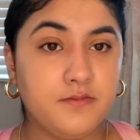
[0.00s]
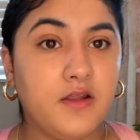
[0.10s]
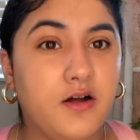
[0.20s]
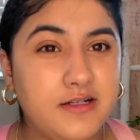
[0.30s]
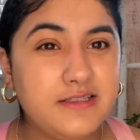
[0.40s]

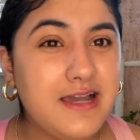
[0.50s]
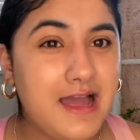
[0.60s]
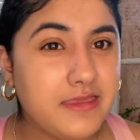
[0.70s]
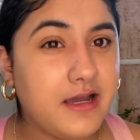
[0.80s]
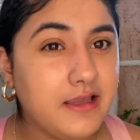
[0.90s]
Honestly, I
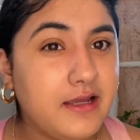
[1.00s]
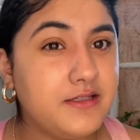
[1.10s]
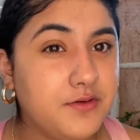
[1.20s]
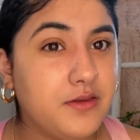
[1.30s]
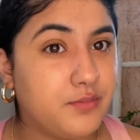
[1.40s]
think I liked
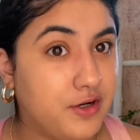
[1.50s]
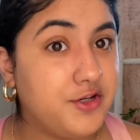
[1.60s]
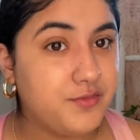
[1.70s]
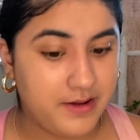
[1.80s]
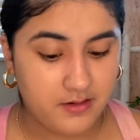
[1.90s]
it with the
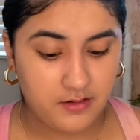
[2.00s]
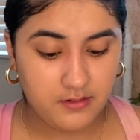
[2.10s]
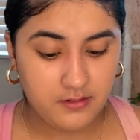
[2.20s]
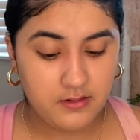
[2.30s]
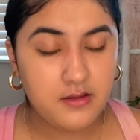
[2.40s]
brush better.
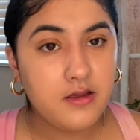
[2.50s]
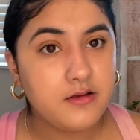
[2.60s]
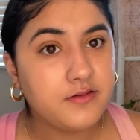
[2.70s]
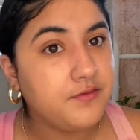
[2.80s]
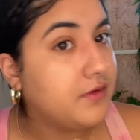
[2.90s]

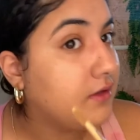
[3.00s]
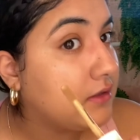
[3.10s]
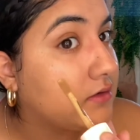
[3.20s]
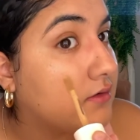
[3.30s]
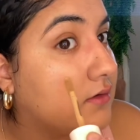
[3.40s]
So I feel
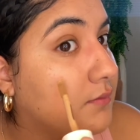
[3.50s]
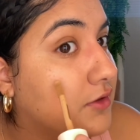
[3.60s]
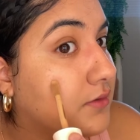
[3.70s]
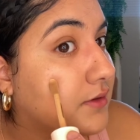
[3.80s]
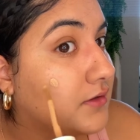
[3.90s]
like the
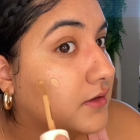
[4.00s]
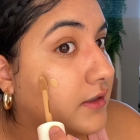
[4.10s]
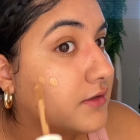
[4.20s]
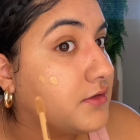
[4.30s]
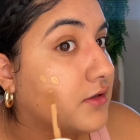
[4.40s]
beauty blender
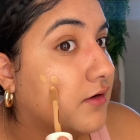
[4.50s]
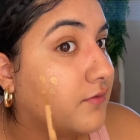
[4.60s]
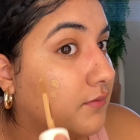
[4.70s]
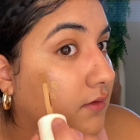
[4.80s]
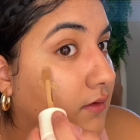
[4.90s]
kind of took off
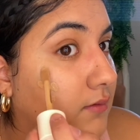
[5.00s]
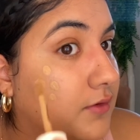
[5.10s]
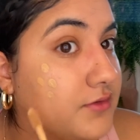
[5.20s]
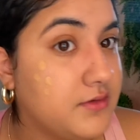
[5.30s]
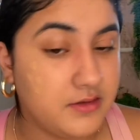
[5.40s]

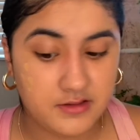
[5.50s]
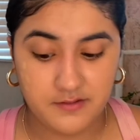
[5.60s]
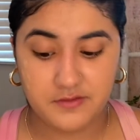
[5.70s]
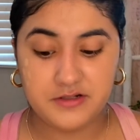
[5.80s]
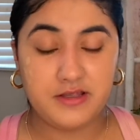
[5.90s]
most of the
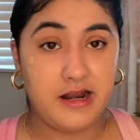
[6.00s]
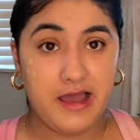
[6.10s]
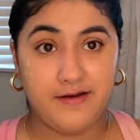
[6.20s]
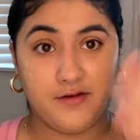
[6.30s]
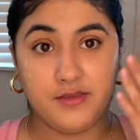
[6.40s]
coverage that I
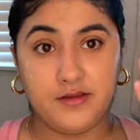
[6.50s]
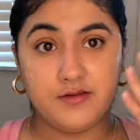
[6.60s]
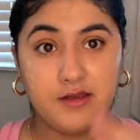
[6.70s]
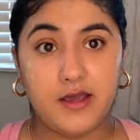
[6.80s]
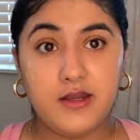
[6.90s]
have on this
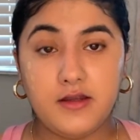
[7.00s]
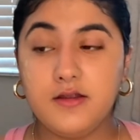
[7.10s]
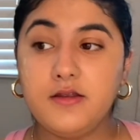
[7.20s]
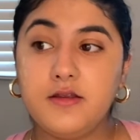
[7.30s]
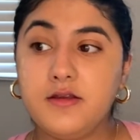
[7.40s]
side.
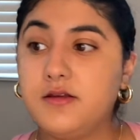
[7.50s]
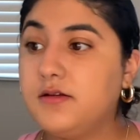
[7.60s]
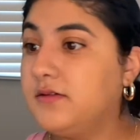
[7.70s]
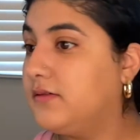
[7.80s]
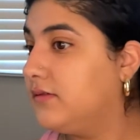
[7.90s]

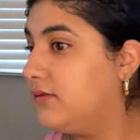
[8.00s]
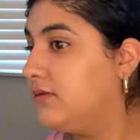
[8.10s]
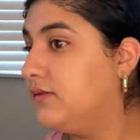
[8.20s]
I